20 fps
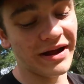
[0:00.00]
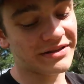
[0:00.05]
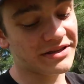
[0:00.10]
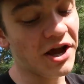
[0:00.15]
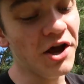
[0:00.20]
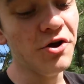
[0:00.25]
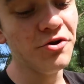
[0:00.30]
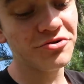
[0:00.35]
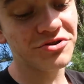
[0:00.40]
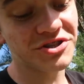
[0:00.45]
for about
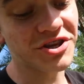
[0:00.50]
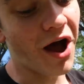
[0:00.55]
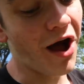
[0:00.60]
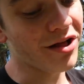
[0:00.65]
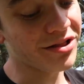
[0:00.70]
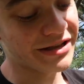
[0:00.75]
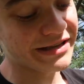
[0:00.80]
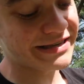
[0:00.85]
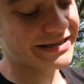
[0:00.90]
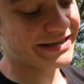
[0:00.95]
two
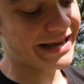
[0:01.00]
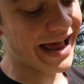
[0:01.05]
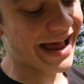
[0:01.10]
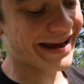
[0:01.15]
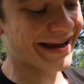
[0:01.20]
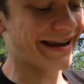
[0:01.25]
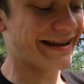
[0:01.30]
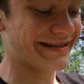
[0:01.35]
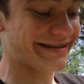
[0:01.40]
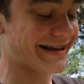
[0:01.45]
solid
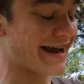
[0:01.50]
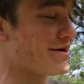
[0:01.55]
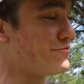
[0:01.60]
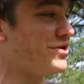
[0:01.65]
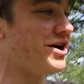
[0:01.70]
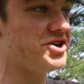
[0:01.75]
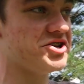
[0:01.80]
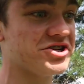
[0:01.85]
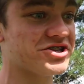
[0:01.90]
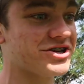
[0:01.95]
seconds, and
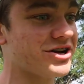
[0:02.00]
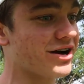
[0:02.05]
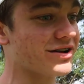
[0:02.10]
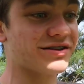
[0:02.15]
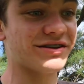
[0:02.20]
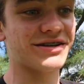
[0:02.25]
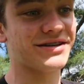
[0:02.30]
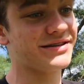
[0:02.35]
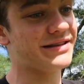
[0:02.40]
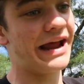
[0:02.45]
we just got
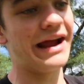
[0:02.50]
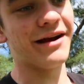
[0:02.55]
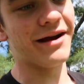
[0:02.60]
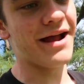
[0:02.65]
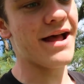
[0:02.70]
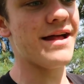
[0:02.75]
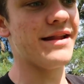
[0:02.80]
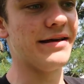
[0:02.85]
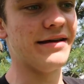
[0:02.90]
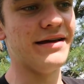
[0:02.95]
to stare
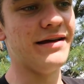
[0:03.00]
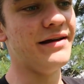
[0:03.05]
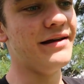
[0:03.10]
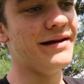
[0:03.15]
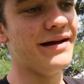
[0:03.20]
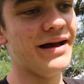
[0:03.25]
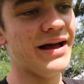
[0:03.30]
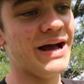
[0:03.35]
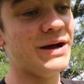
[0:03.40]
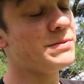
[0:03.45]
at it.
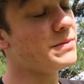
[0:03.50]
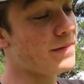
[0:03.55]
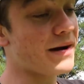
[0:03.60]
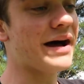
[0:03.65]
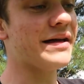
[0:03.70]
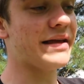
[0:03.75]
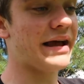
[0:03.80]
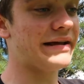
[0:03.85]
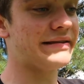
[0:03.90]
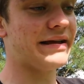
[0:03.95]
But
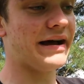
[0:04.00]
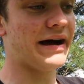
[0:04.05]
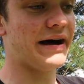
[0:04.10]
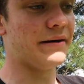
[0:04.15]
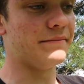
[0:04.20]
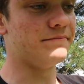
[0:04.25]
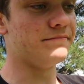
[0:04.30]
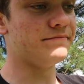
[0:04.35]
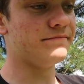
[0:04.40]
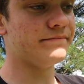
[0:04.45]
by that
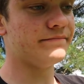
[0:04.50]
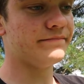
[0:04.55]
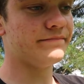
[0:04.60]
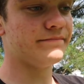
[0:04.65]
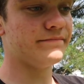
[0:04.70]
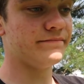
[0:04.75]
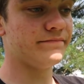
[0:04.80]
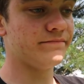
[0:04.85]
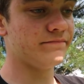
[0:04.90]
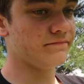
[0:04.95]
time,
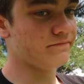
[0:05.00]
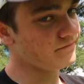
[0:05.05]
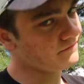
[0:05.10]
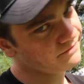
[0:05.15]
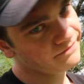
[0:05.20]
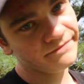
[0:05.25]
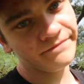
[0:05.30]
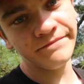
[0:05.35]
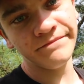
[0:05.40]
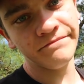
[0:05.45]

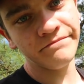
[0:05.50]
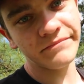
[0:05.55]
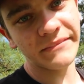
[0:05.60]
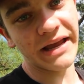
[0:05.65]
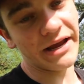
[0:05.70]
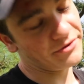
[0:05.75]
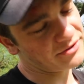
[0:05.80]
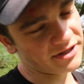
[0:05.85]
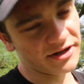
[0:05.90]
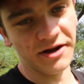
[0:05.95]

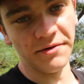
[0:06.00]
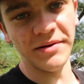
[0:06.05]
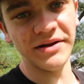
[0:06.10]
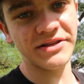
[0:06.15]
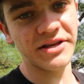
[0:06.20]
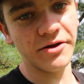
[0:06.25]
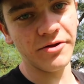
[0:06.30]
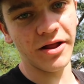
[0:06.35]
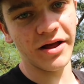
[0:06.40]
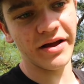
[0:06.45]
it was a little bit too